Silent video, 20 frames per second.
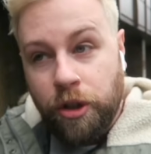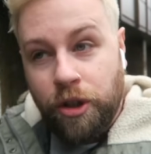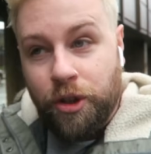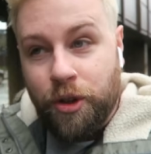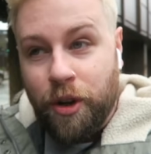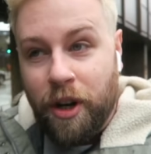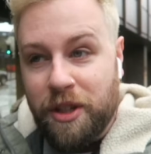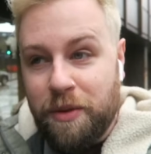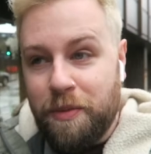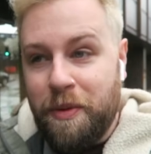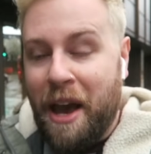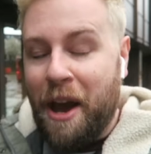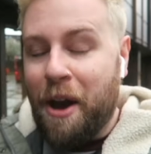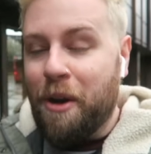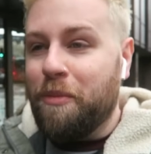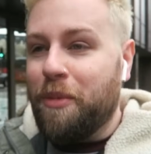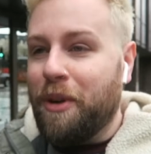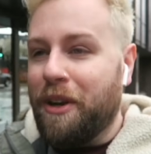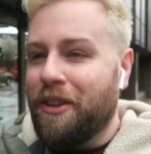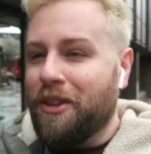stress me
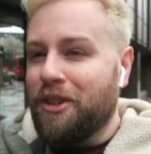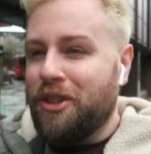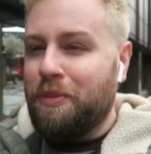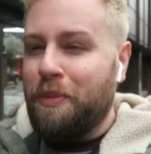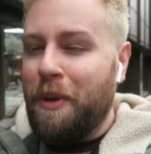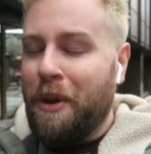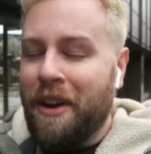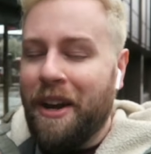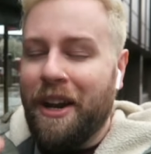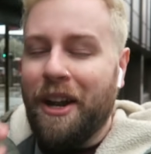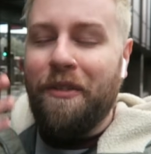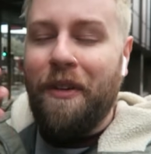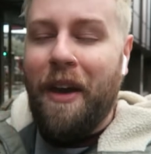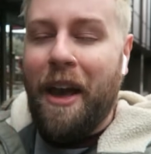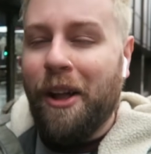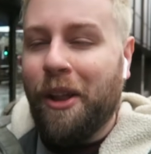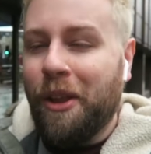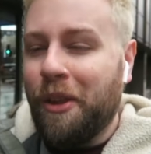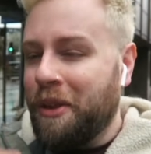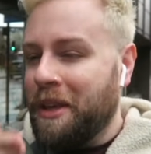out, but in the spirit of
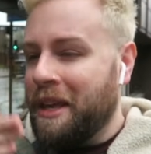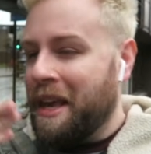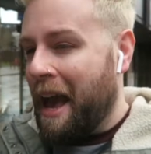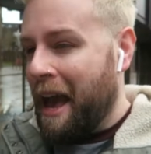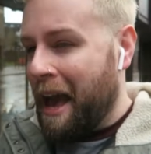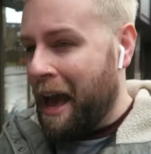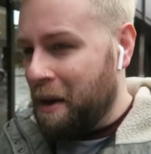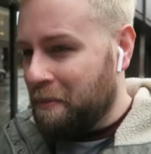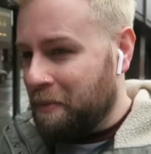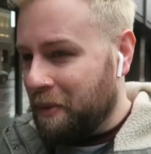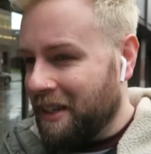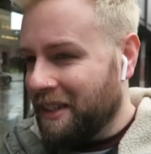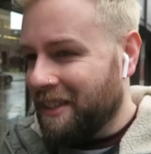healthy habits,